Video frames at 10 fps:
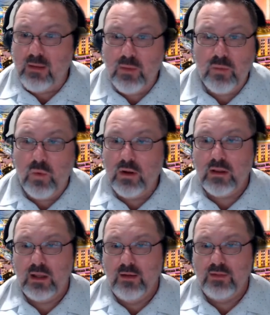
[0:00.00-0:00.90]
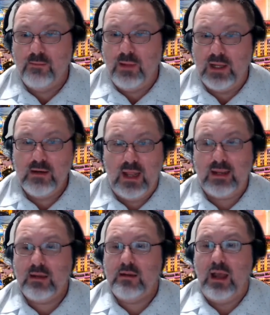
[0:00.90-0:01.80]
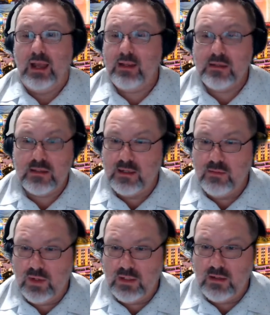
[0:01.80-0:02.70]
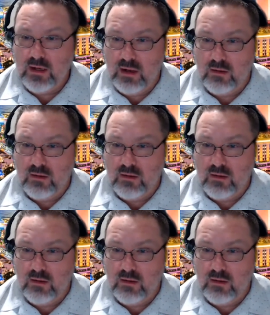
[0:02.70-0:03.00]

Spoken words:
and with one click of the I can see what